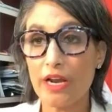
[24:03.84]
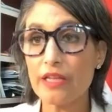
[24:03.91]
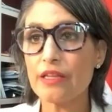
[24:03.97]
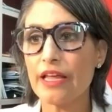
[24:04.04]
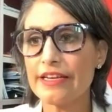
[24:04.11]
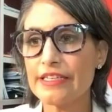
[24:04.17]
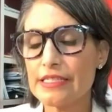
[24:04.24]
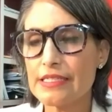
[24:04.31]
I'd
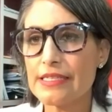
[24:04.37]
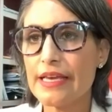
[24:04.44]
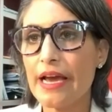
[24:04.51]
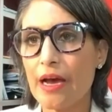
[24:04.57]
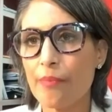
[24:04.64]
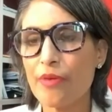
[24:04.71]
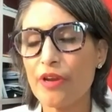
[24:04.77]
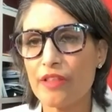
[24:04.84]
like to see
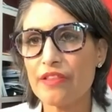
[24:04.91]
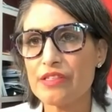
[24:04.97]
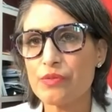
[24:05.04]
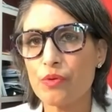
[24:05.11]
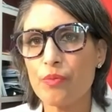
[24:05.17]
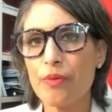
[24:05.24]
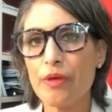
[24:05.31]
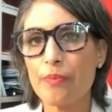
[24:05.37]
happen, and this
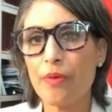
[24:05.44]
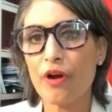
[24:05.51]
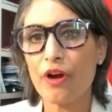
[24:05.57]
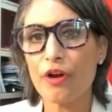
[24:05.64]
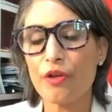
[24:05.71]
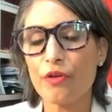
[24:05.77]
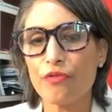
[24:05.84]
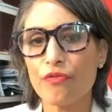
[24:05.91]
will be
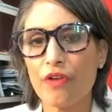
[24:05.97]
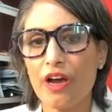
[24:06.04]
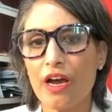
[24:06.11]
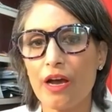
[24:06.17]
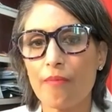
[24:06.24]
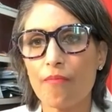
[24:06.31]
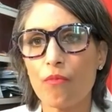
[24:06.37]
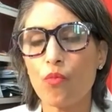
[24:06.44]
part of
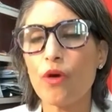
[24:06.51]
um,